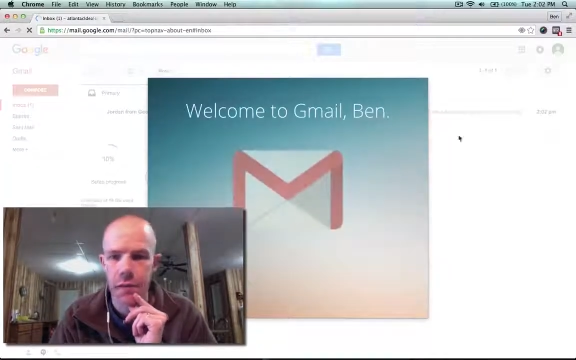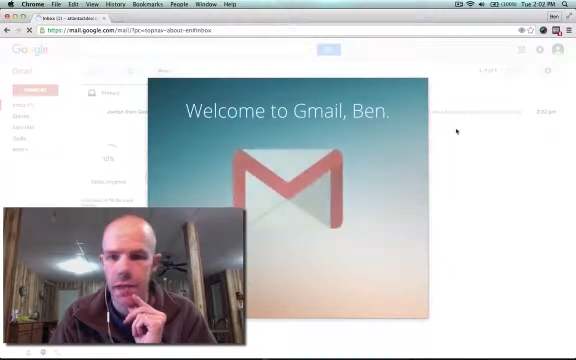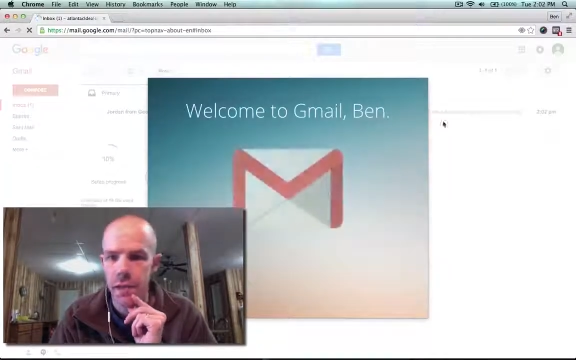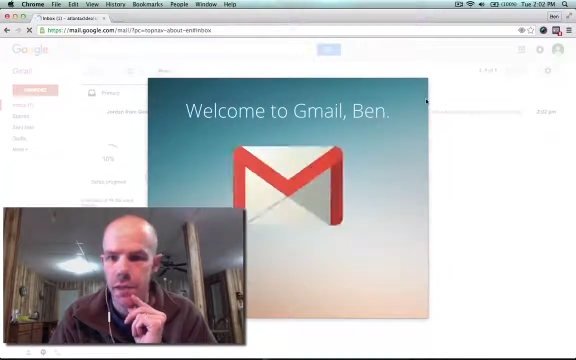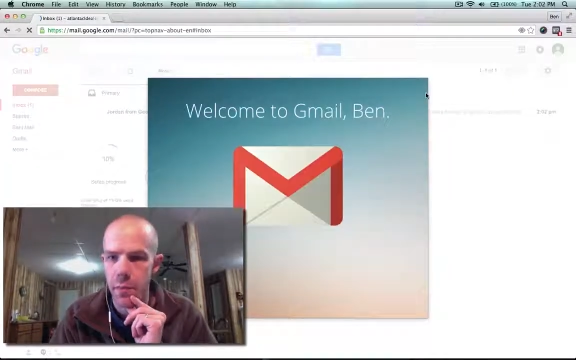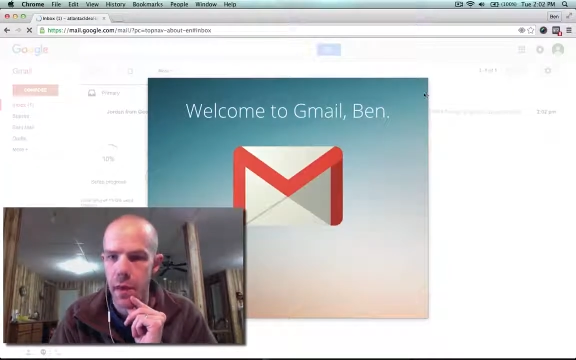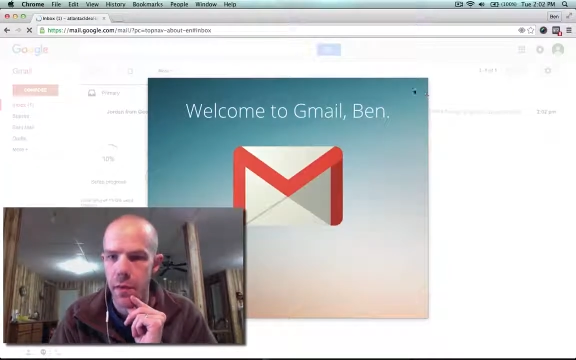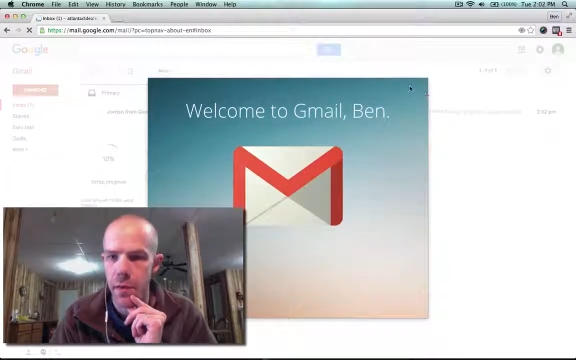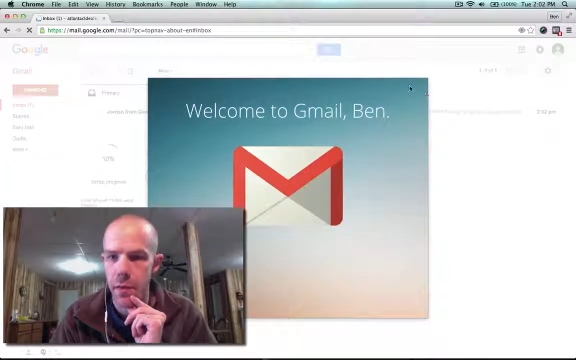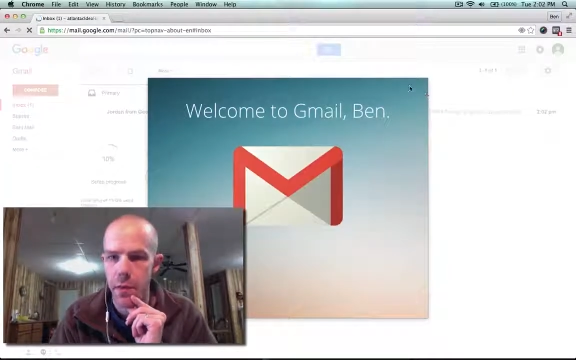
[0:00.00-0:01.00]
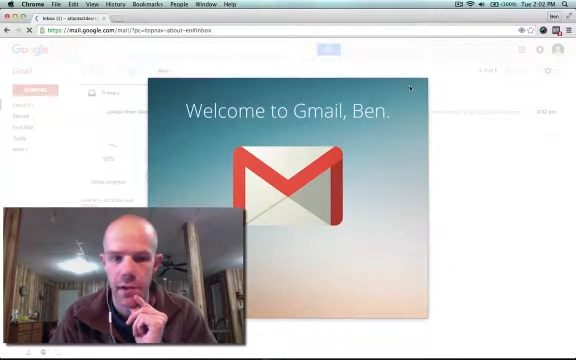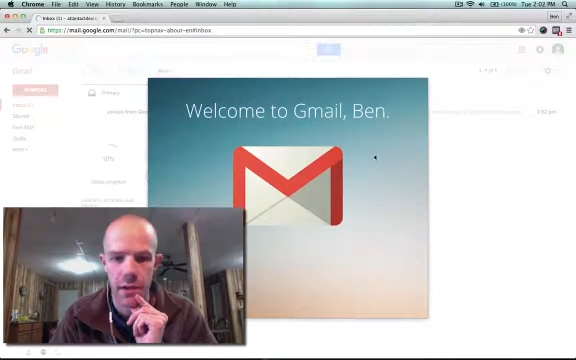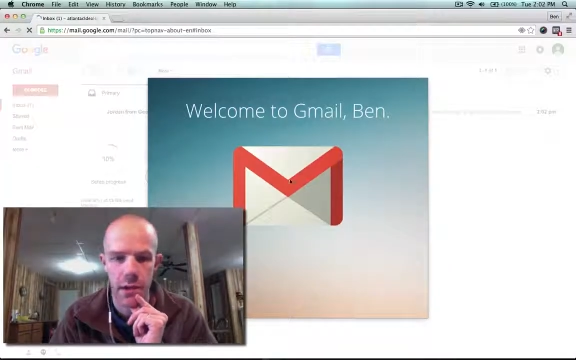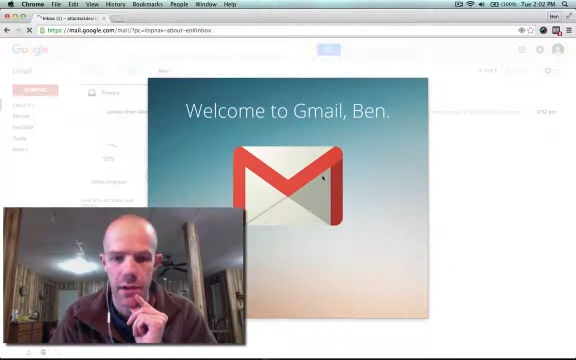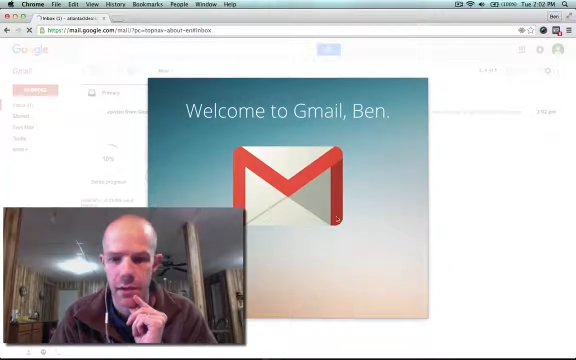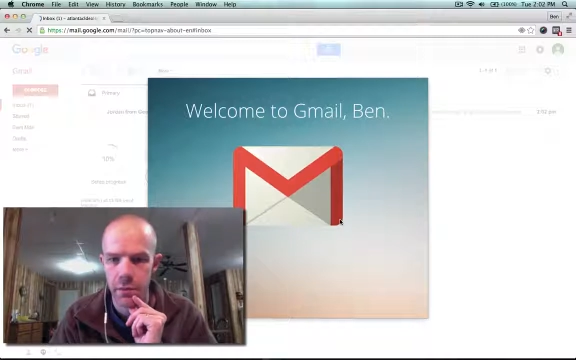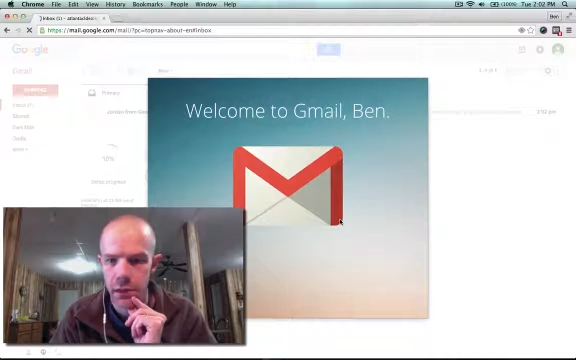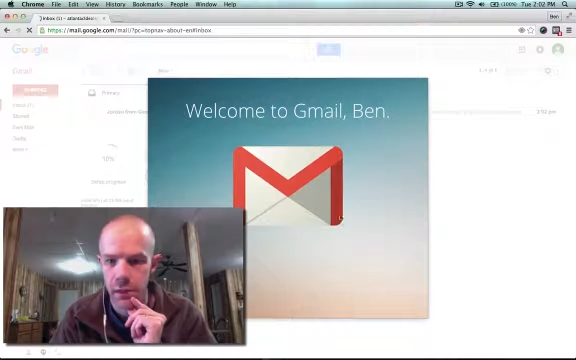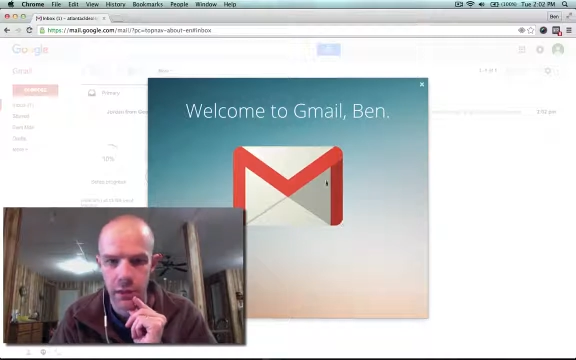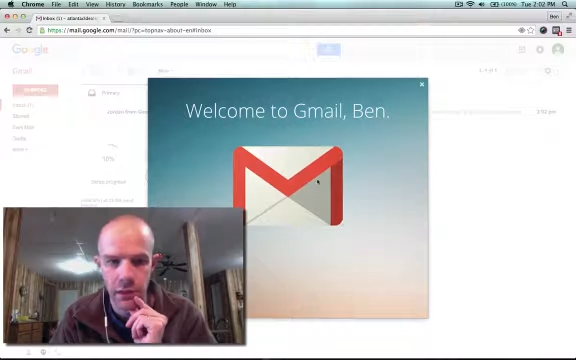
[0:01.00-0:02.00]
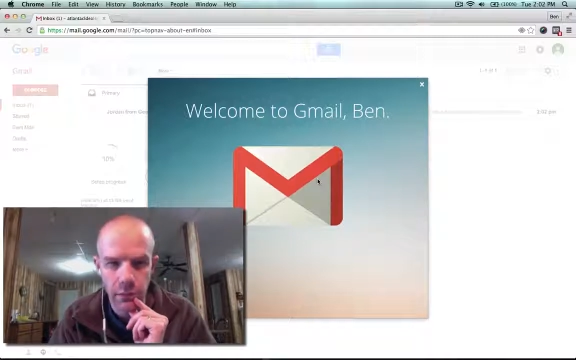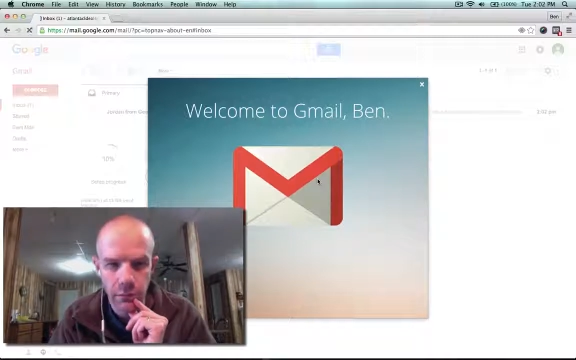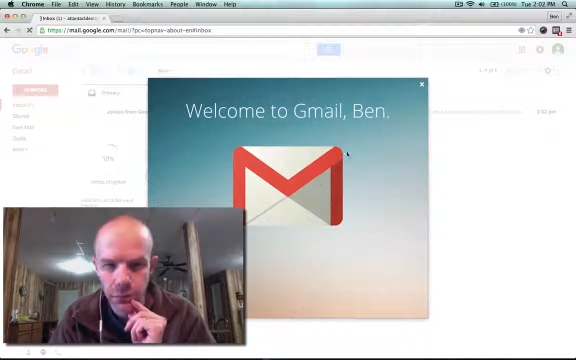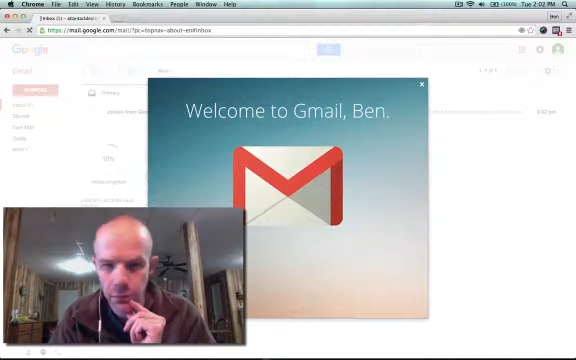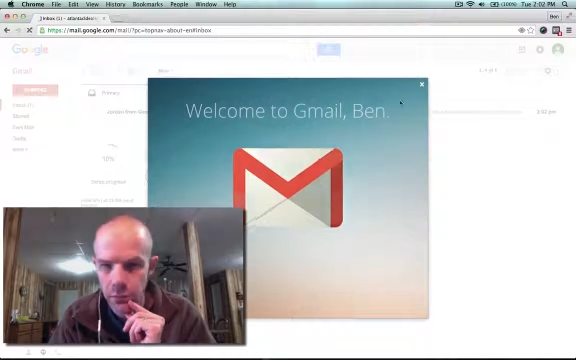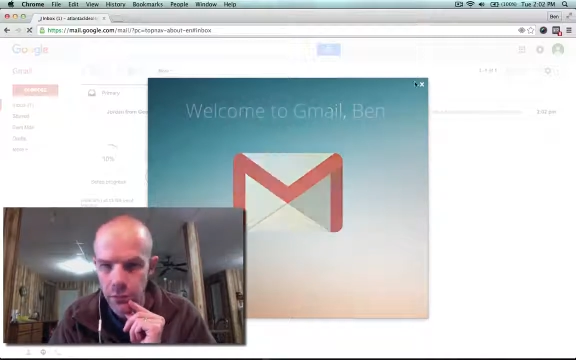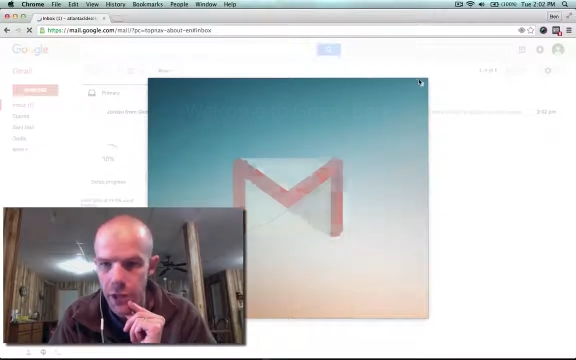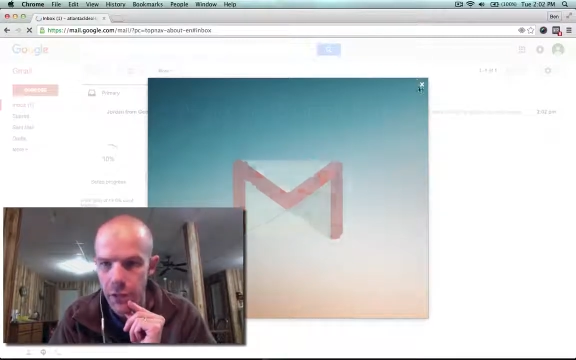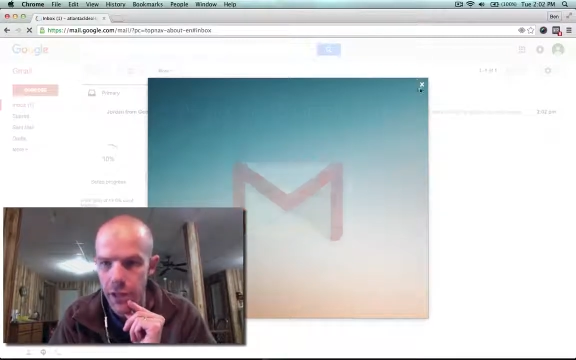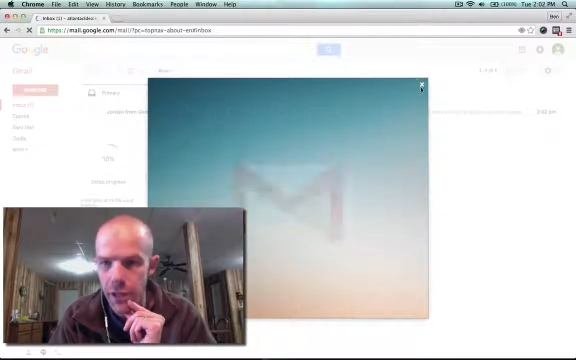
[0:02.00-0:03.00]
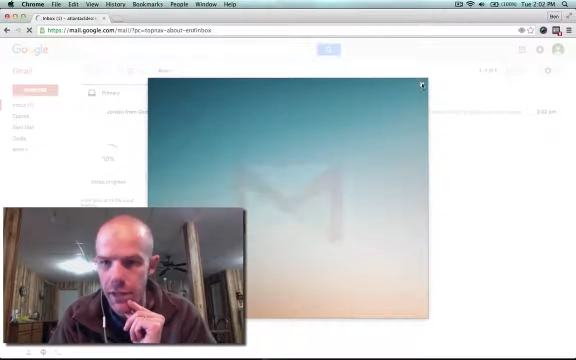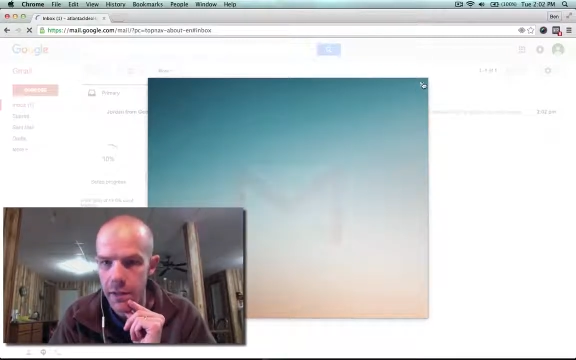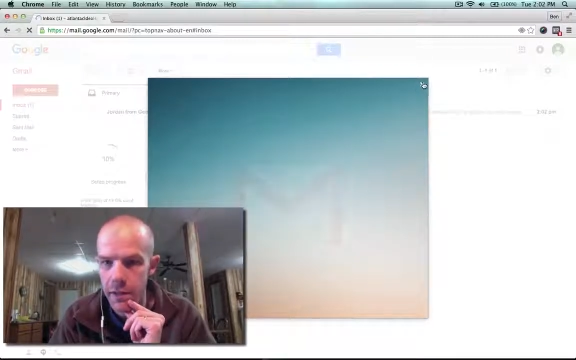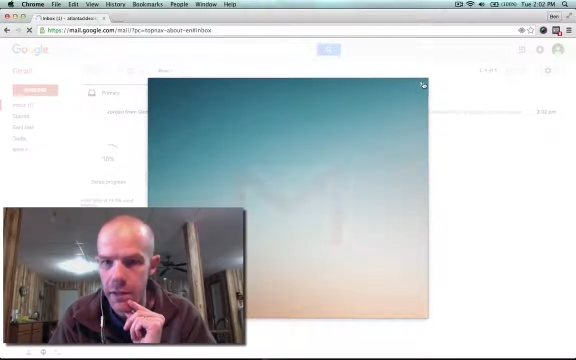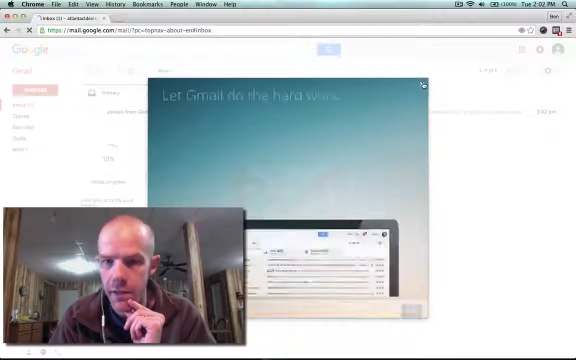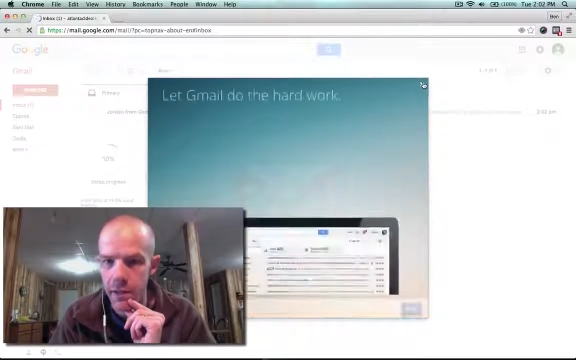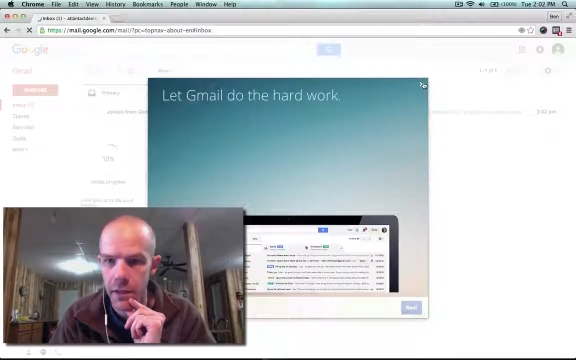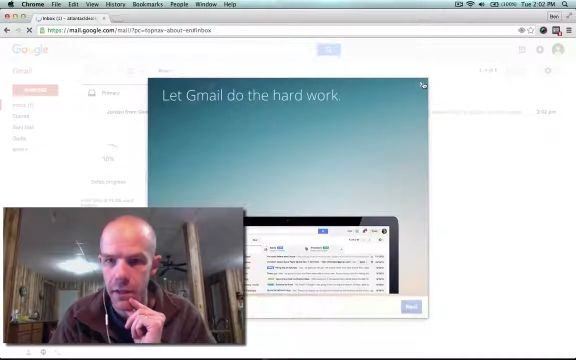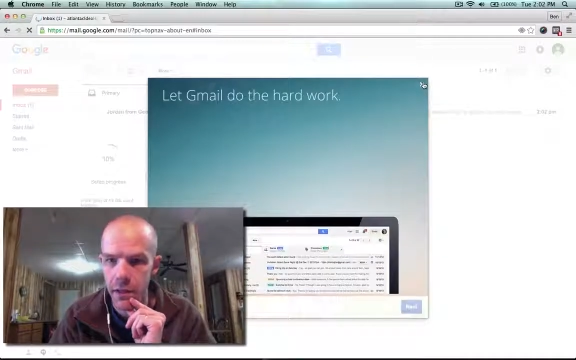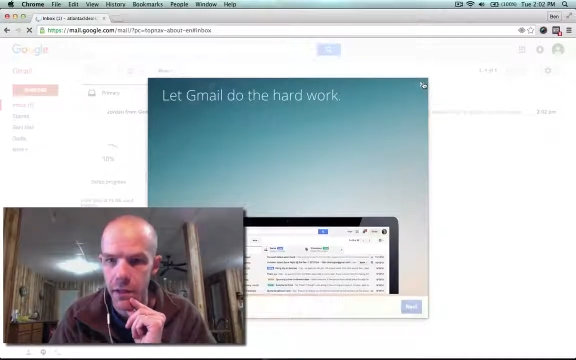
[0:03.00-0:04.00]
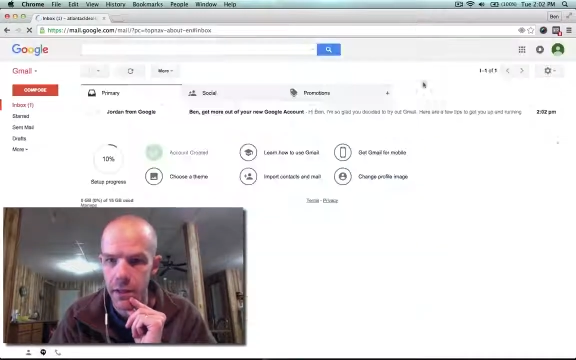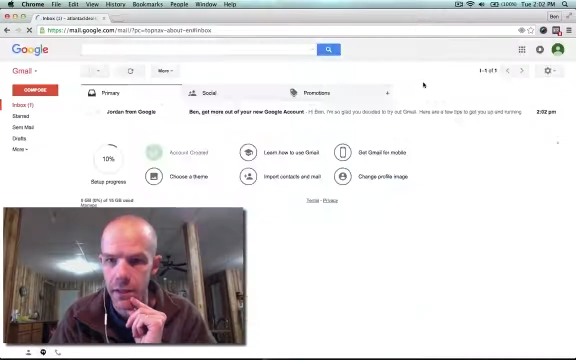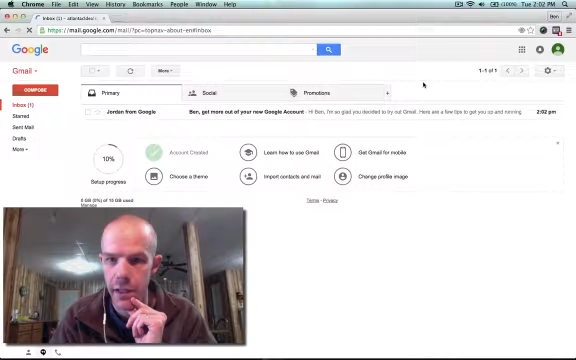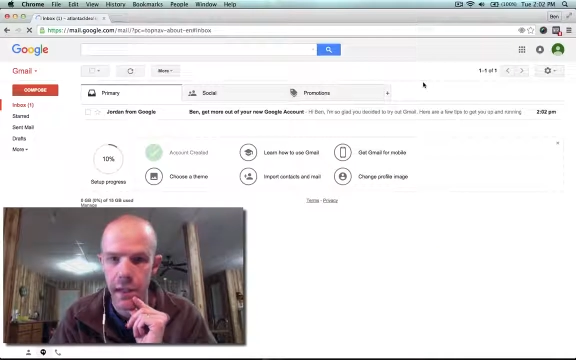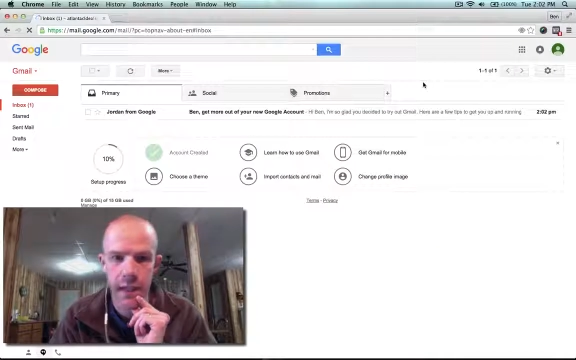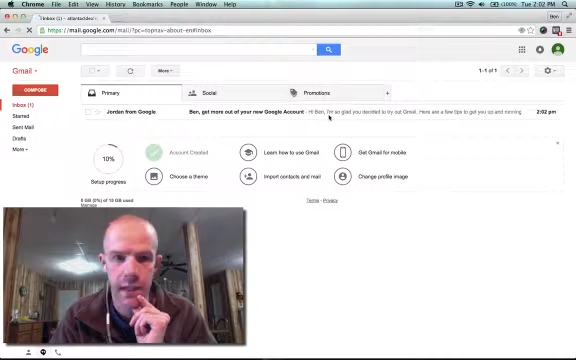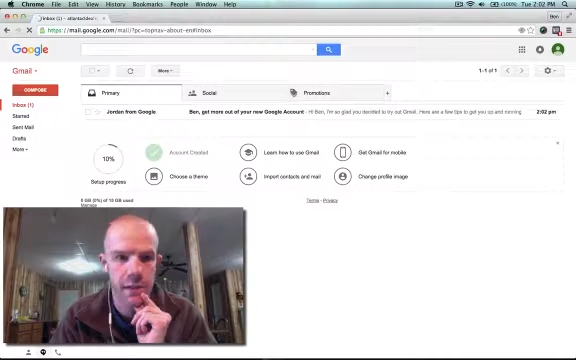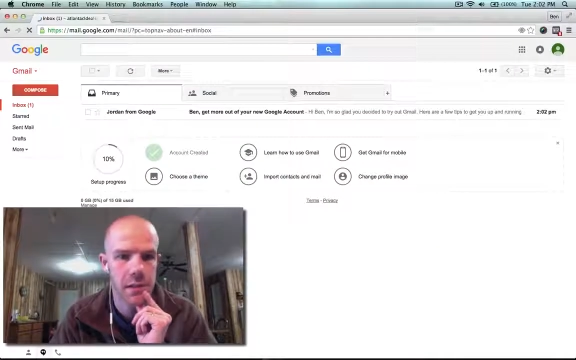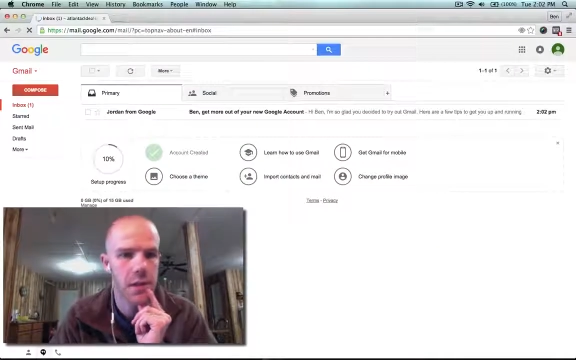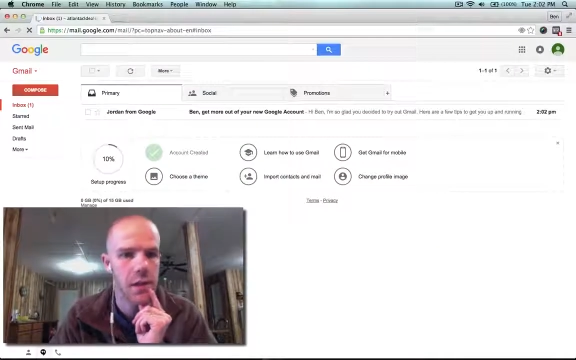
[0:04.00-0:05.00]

It's got this pop-up here. I'm going to get rid of that somehow. Okay, click that X.